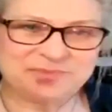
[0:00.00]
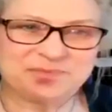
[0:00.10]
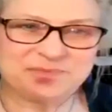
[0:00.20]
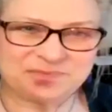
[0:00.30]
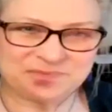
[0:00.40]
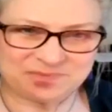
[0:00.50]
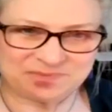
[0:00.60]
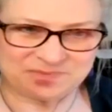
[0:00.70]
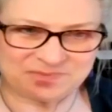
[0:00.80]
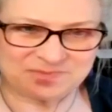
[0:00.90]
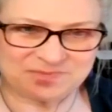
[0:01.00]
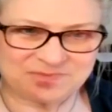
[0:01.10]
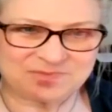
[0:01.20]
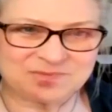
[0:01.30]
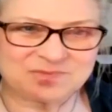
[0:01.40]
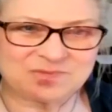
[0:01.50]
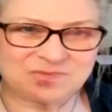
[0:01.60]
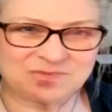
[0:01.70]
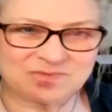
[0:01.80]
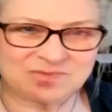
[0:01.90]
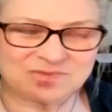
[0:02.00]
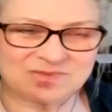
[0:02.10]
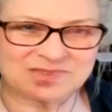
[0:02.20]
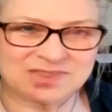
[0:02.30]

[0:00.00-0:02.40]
um, you know try it one week on a